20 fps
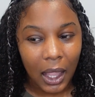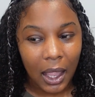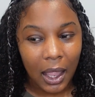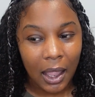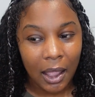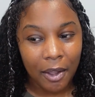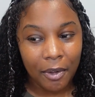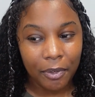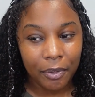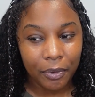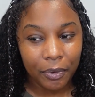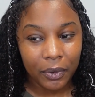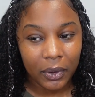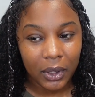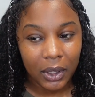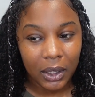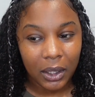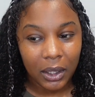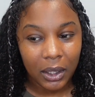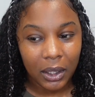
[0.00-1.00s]
If
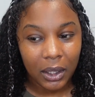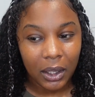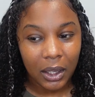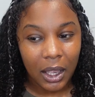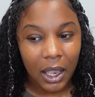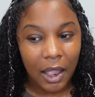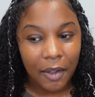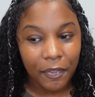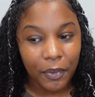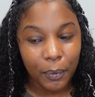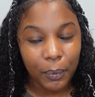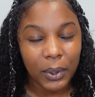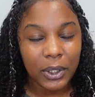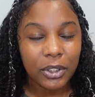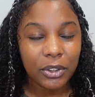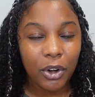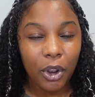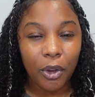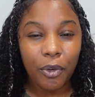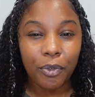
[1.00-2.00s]
it
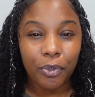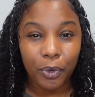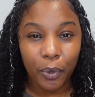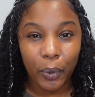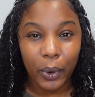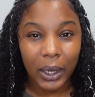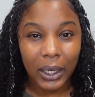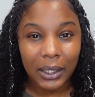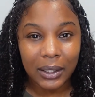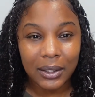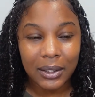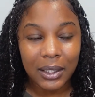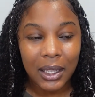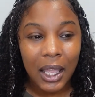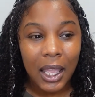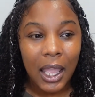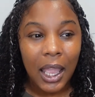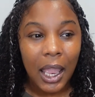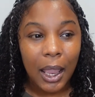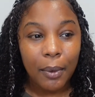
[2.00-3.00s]
wasn't her voice,
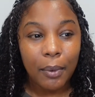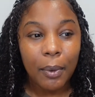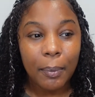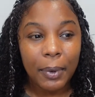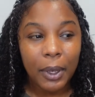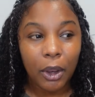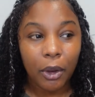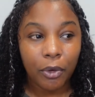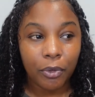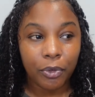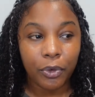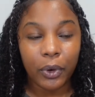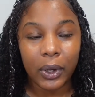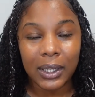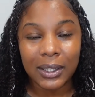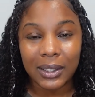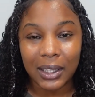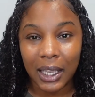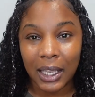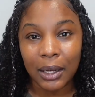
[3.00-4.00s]
it would be her
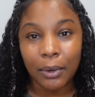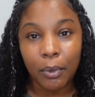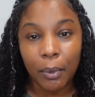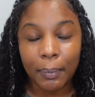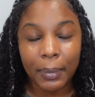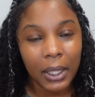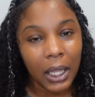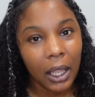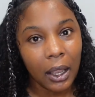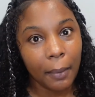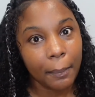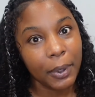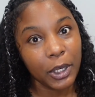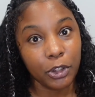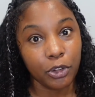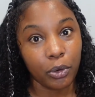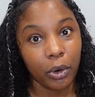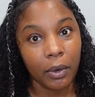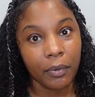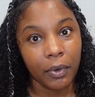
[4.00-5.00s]
voice and it would be like a
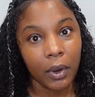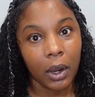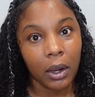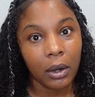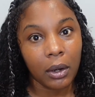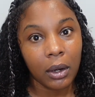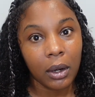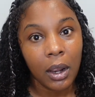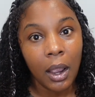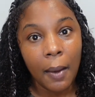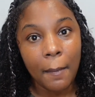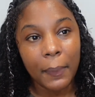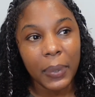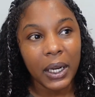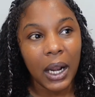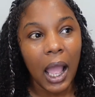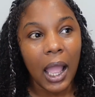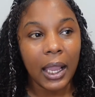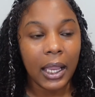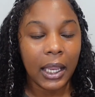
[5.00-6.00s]
picture of her,
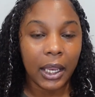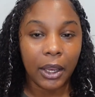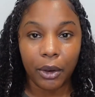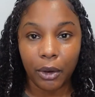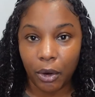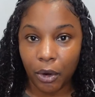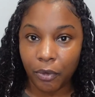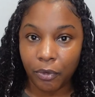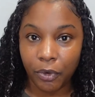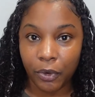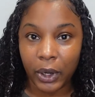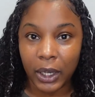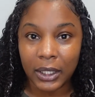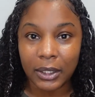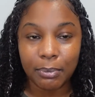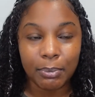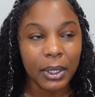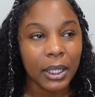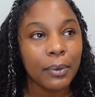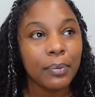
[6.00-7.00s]
but I can hear her
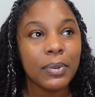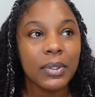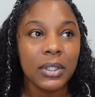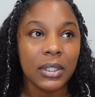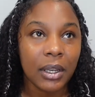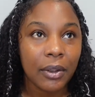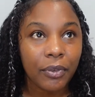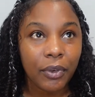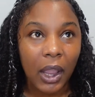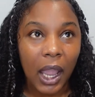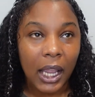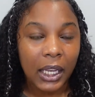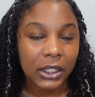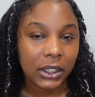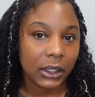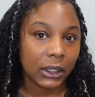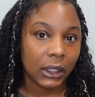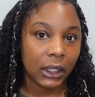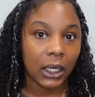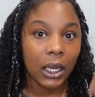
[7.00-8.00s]
voice. But it was never
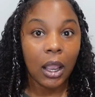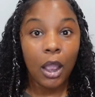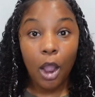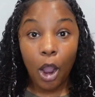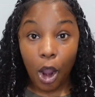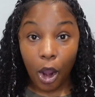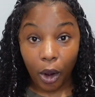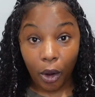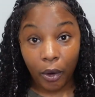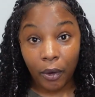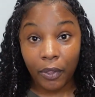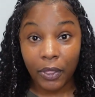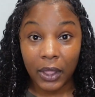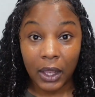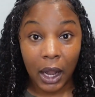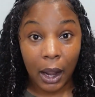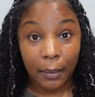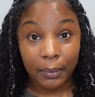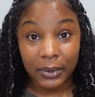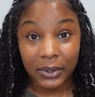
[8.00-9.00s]
actually her
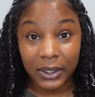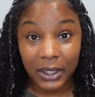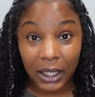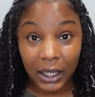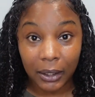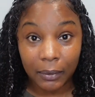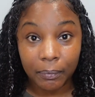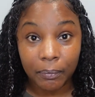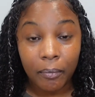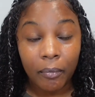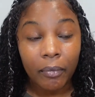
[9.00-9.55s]
that I would see.